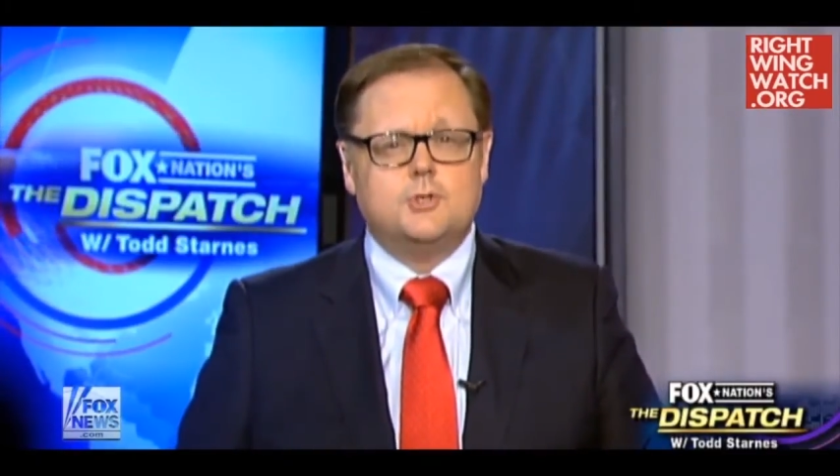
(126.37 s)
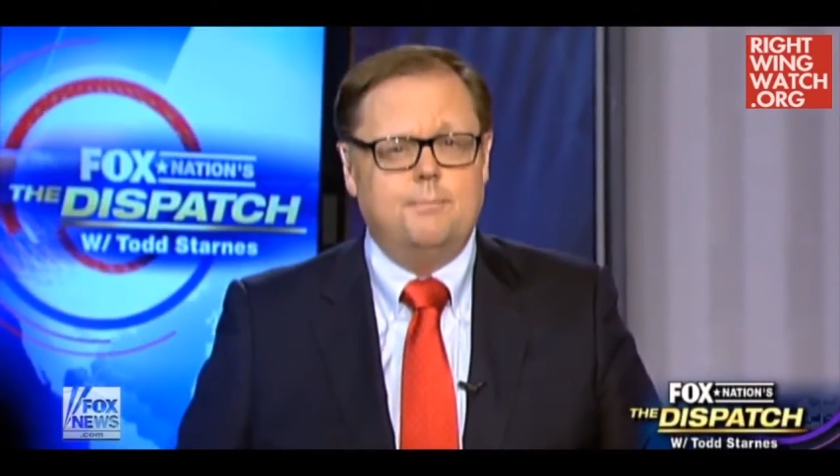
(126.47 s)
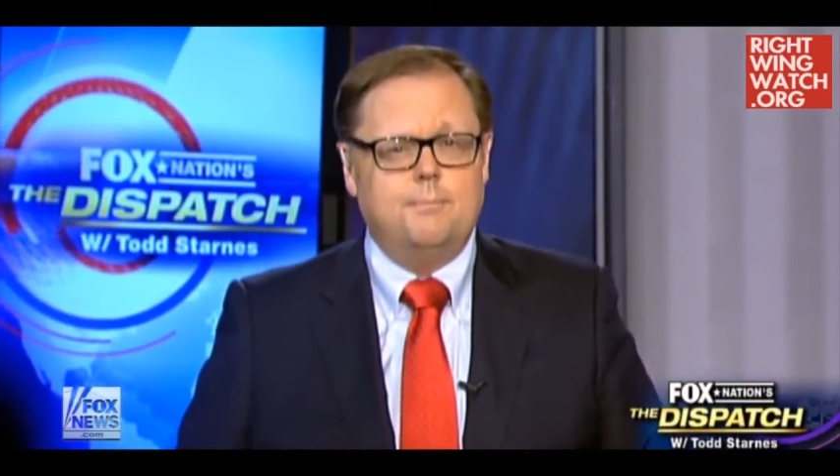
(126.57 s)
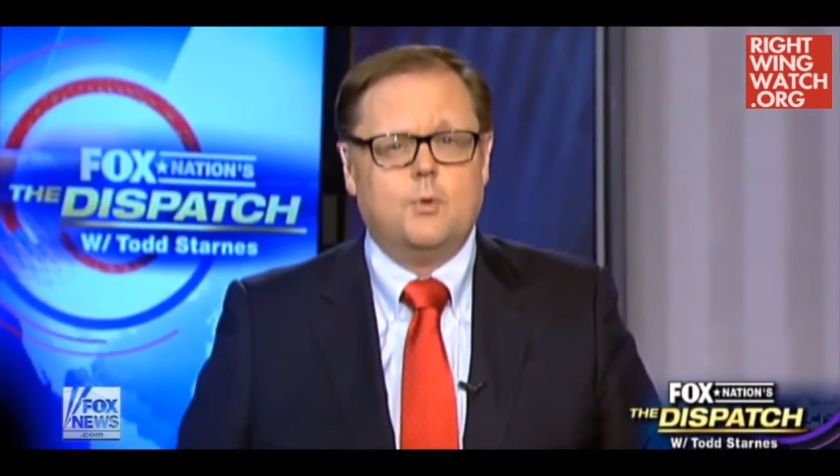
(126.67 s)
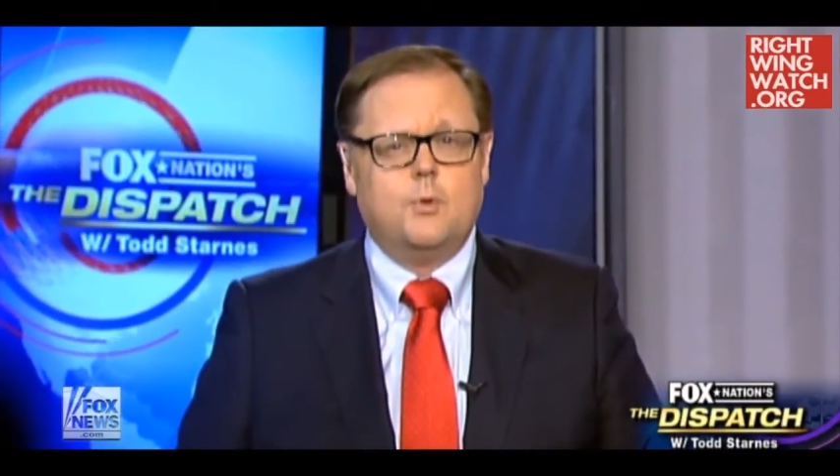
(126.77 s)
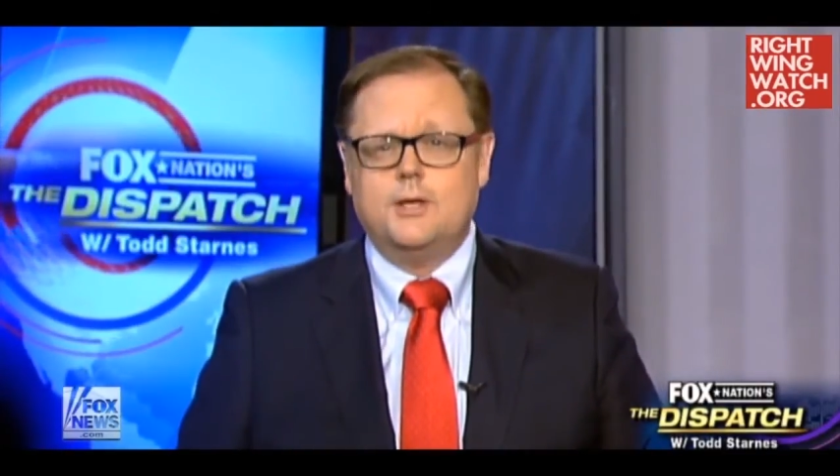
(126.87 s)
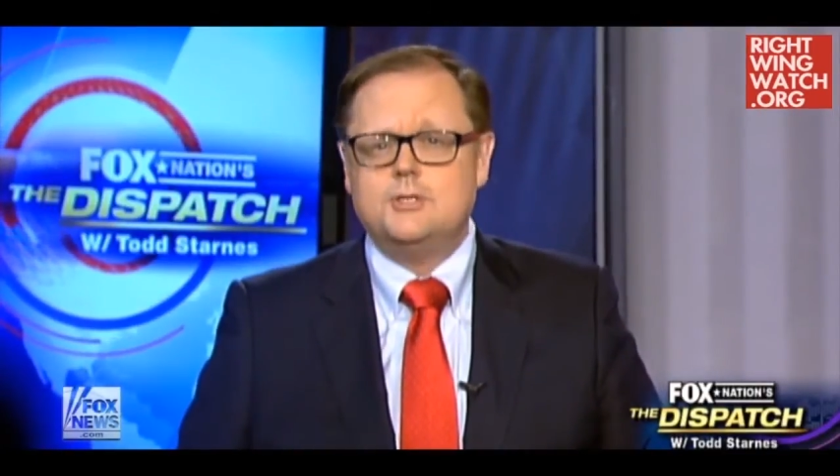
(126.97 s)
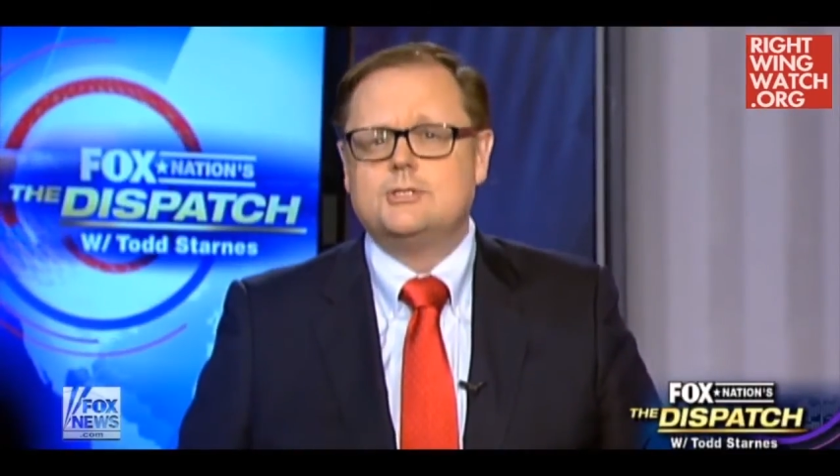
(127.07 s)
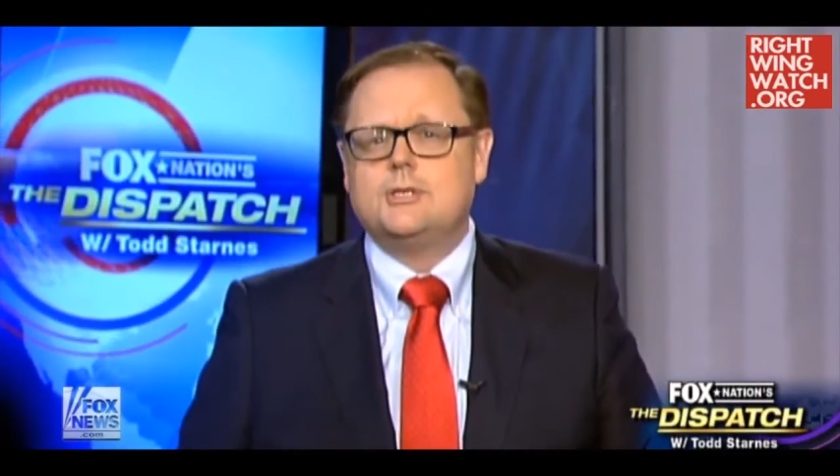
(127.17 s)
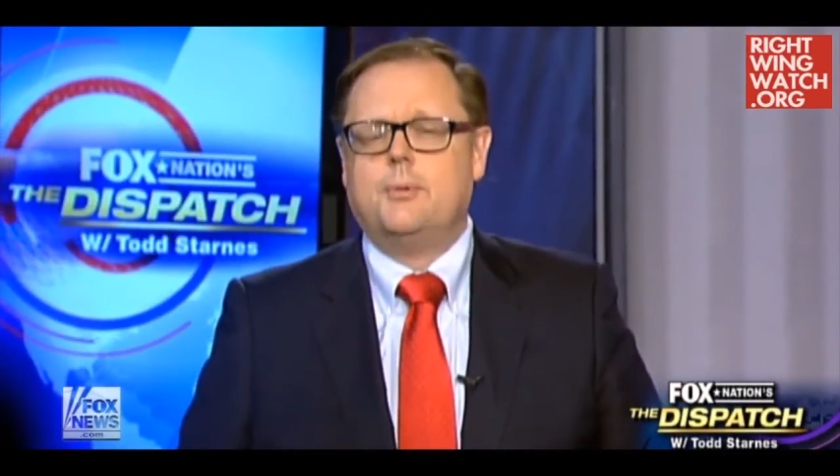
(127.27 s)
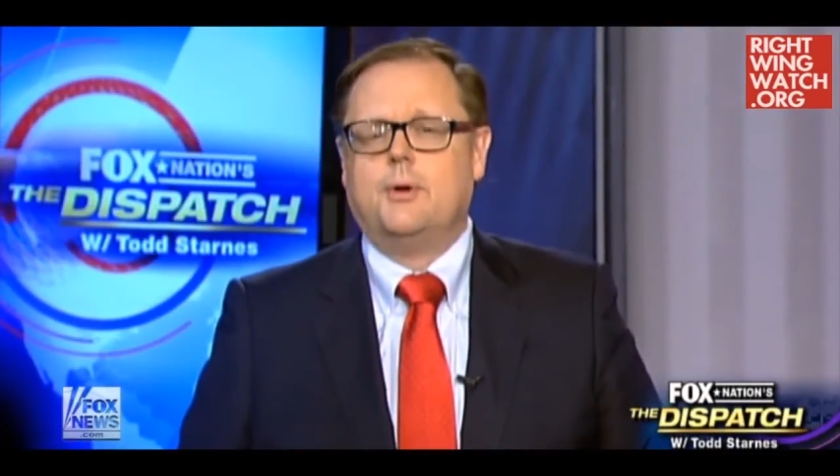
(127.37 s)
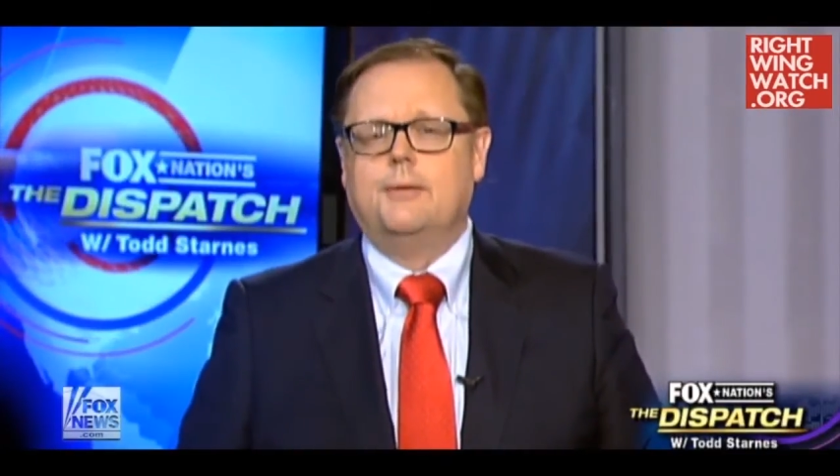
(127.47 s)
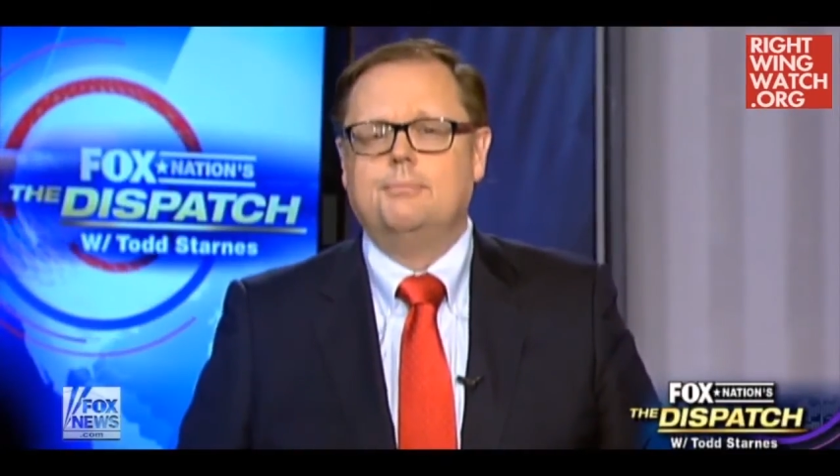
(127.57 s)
trump religious liberty.